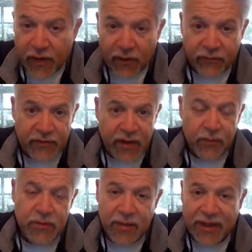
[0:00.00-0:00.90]
of
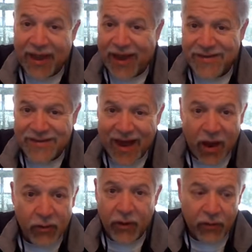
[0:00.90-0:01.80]
demons be cast
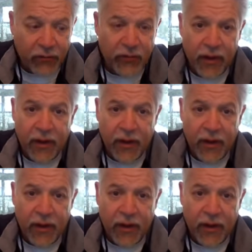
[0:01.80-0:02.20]
out of